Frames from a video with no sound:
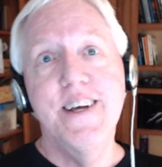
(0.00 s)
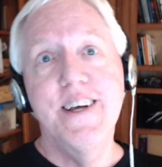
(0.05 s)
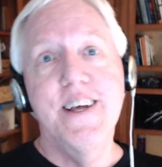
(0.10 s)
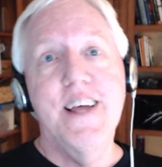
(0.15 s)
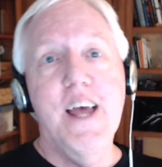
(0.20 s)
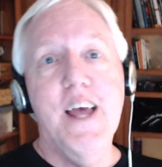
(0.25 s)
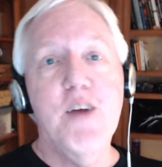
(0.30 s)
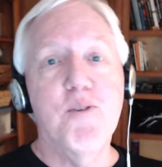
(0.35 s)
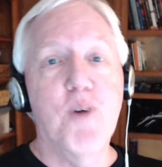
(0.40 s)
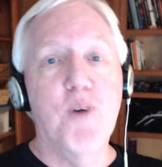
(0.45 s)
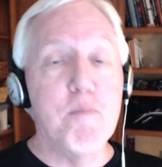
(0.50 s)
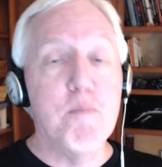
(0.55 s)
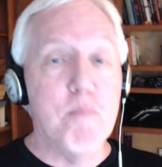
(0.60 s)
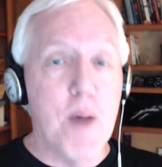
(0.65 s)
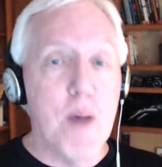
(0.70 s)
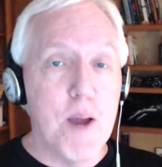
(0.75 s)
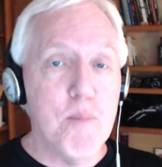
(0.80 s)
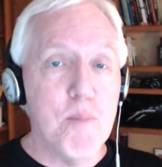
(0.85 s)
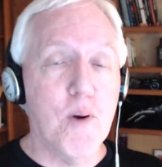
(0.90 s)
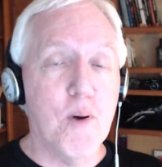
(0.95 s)
and what
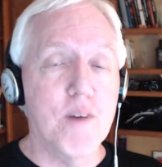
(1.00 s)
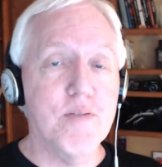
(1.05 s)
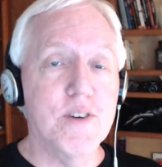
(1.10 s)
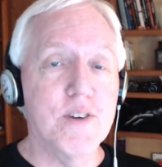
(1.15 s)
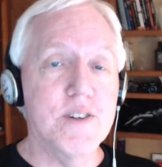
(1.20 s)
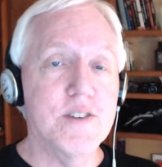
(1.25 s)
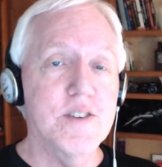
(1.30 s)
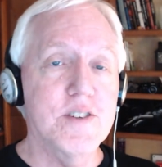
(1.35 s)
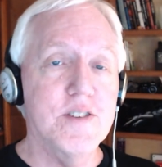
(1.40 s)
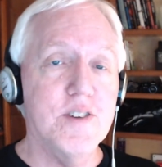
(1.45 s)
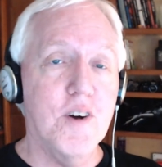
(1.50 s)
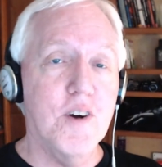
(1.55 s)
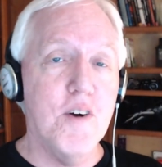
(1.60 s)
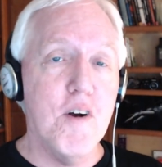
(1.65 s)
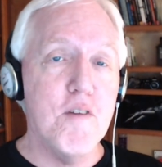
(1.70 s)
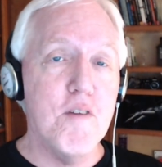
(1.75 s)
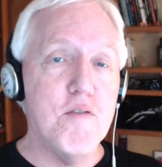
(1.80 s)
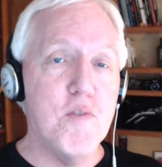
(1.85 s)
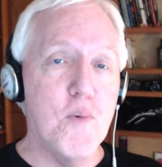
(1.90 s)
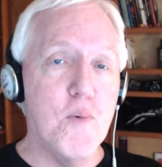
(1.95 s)
my preferences
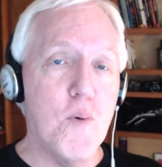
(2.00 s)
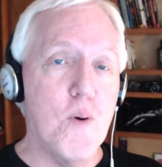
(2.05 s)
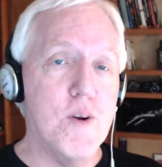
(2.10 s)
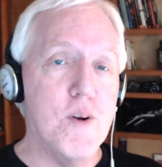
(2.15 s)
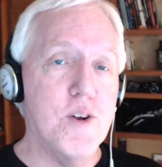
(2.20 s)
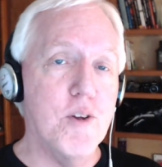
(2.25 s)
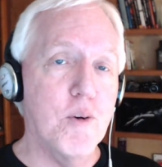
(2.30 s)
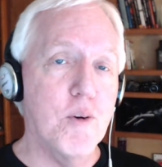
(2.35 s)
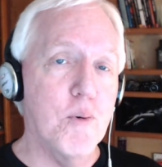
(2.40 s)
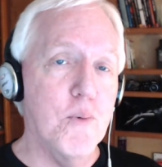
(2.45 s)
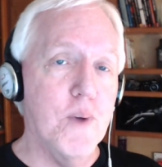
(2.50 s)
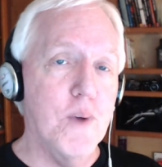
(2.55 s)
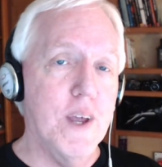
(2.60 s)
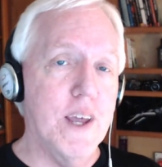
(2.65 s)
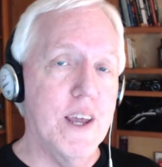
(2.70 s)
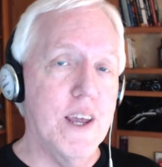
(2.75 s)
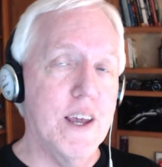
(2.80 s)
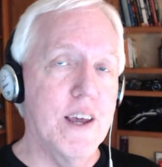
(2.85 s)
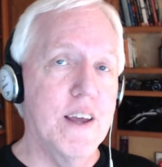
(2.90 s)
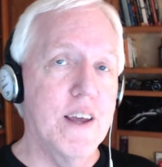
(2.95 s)
are for
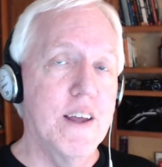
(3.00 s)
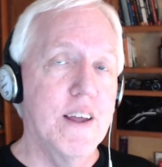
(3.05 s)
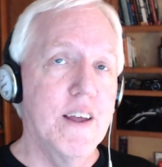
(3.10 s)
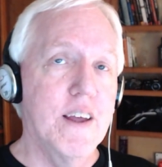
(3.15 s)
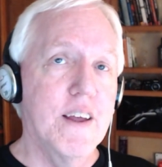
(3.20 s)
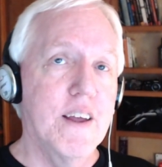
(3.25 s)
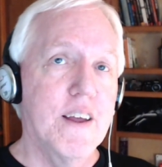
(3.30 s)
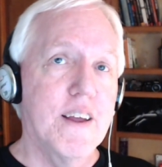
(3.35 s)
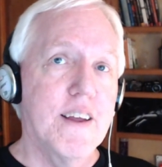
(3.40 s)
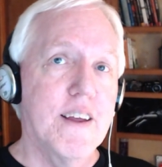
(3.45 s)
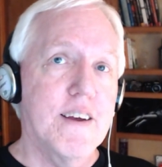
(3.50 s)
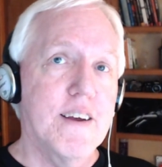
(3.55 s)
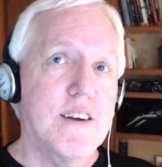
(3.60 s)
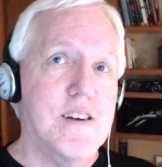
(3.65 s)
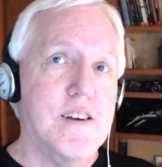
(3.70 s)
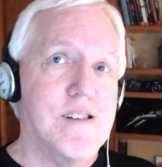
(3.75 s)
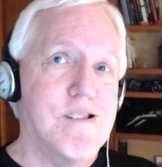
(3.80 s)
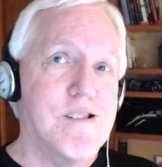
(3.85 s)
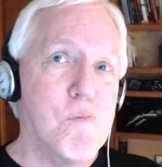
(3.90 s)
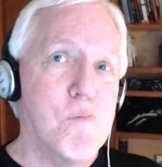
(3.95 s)
doing
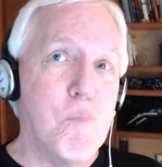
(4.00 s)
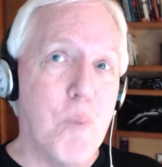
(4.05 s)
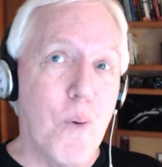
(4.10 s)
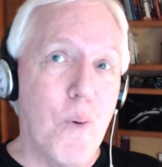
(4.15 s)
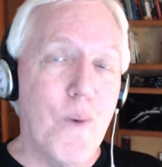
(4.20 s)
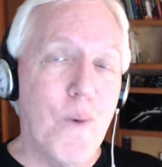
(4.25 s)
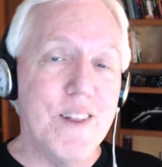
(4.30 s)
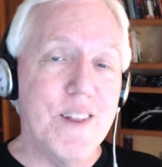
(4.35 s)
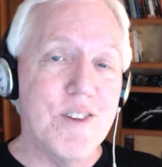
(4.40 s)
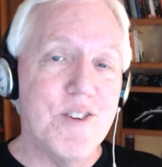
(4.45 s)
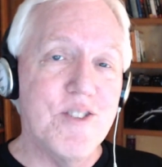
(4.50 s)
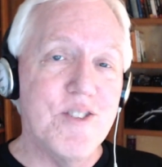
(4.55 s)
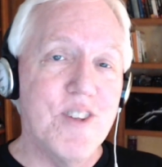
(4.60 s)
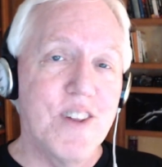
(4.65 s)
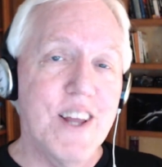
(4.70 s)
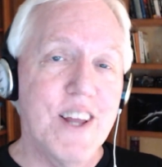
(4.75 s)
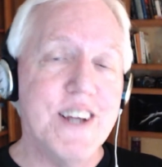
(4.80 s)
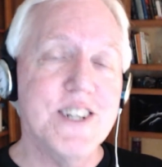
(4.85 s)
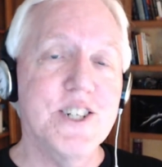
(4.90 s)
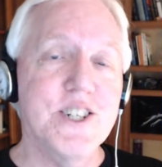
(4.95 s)
point
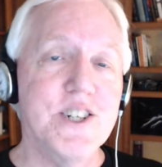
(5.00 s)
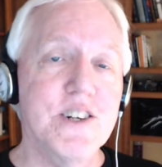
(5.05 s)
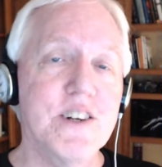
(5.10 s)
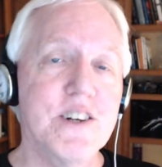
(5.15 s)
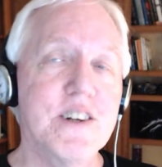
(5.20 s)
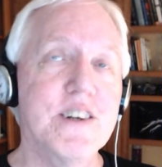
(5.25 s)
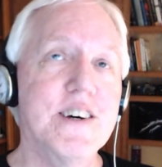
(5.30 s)
selection.